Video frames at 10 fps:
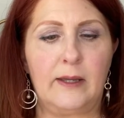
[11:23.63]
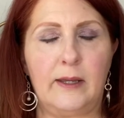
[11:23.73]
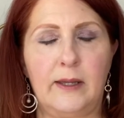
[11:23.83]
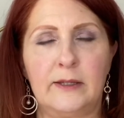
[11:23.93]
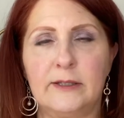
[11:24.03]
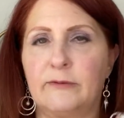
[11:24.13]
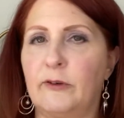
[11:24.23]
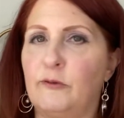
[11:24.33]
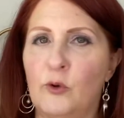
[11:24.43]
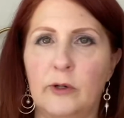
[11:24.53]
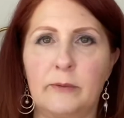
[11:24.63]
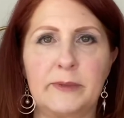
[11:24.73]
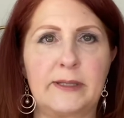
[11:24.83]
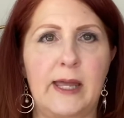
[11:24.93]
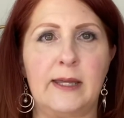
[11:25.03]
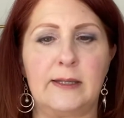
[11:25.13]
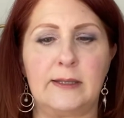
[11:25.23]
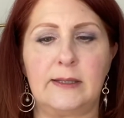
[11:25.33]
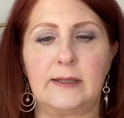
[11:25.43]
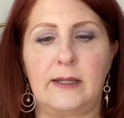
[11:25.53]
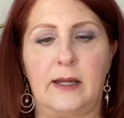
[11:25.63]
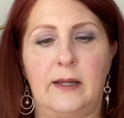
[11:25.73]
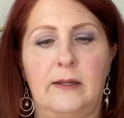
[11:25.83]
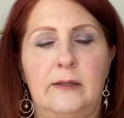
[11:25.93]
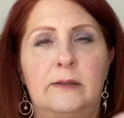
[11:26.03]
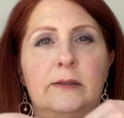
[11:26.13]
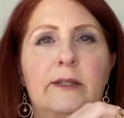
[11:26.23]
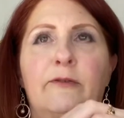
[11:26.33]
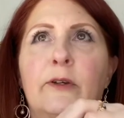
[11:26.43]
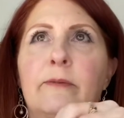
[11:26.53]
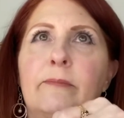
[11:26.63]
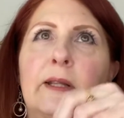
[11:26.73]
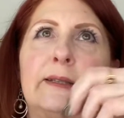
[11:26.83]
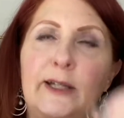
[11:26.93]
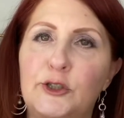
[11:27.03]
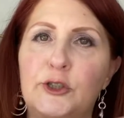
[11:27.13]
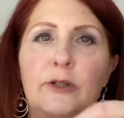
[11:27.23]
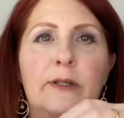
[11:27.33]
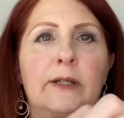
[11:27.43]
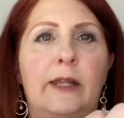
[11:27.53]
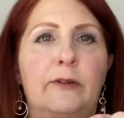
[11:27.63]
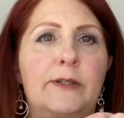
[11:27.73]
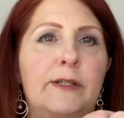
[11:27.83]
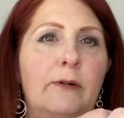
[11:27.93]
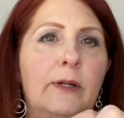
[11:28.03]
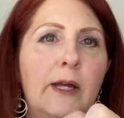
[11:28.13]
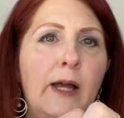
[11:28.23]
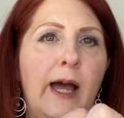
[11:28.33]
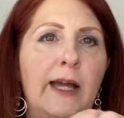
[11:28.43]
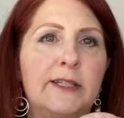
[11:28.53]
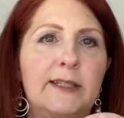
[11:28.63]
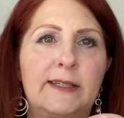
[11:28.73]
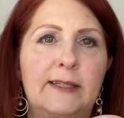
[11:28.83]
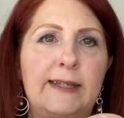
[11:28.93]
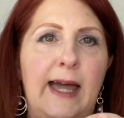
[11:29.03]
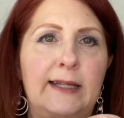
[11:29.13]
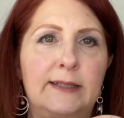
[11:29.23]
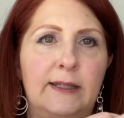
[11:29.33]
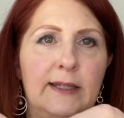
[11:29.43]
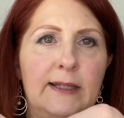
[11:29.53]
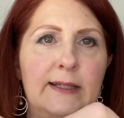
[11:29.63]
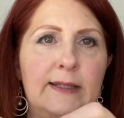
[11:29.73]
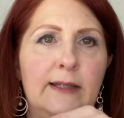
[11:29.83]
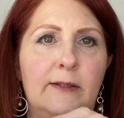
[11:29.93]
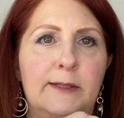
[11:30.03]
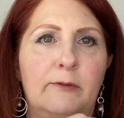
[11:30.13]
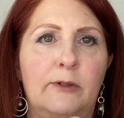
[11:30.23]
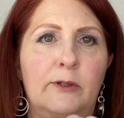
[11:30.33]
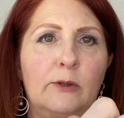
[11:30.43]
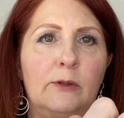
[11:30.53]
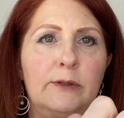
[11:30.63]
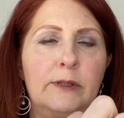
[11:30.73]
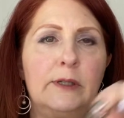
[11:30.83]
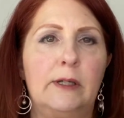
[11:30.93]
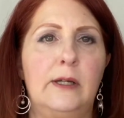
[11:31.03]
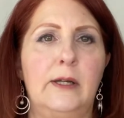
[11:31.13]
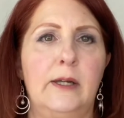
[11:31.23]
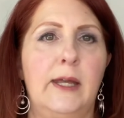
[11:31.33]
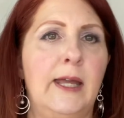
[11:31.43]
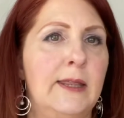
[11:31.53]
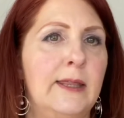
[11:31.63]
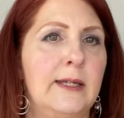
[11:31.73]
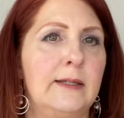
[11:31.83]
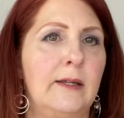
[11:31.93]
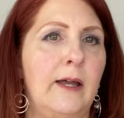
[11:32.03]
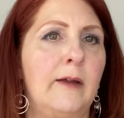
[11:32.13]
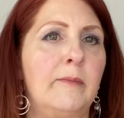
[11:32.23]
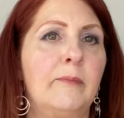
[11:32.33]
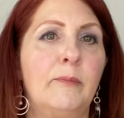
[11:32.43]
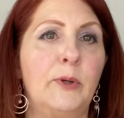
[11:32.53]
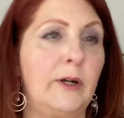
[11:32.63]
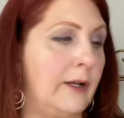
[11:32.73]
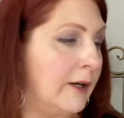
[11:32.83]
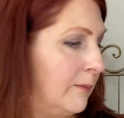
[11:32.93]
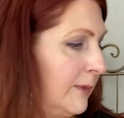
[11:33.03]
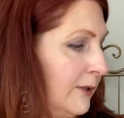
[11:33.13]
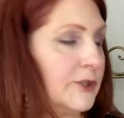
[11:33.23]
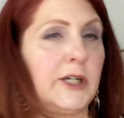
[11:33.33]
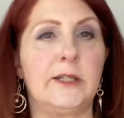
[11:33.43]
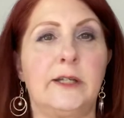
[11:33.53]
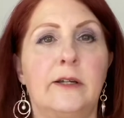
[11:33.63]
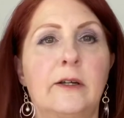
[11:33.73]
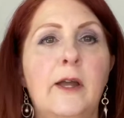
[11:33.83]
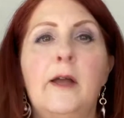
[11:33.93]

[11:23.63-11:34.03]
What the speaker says: different forms and different textures and colors. So I just stacked these, the little silver and gold, and then put it on our mirror chain here.